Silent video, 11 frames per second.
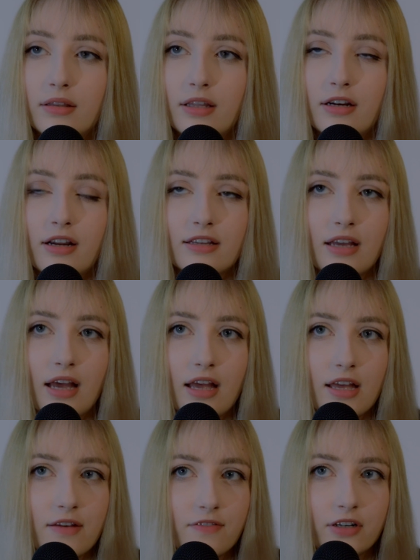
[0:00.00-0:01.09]
there
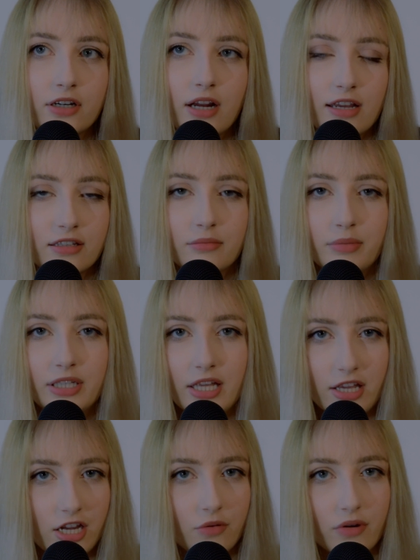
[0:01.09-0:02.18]
ever hasn't been a
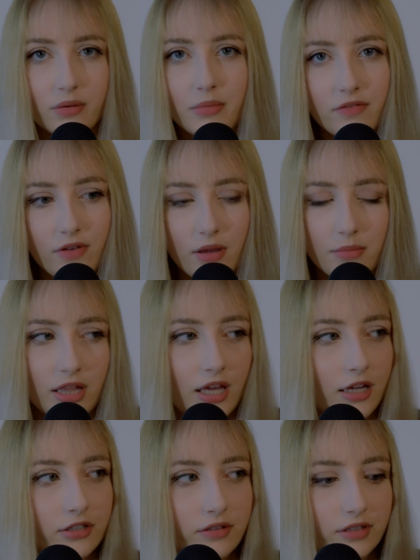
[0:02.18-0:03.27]
year where my family
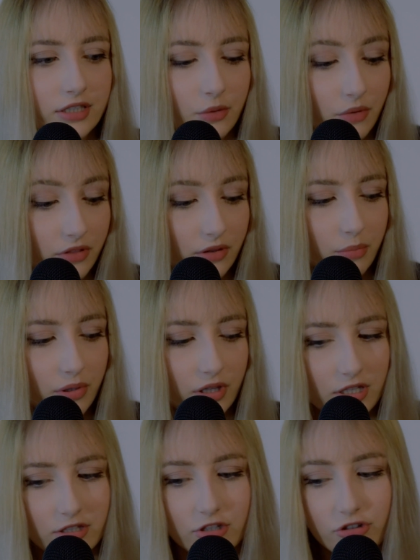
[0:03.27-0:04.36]
had to deal with the
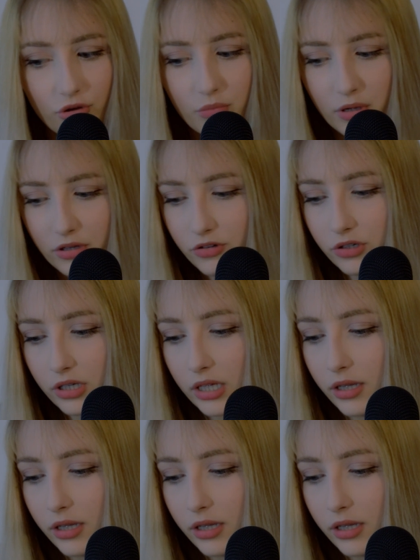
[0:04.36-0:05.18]
police so much.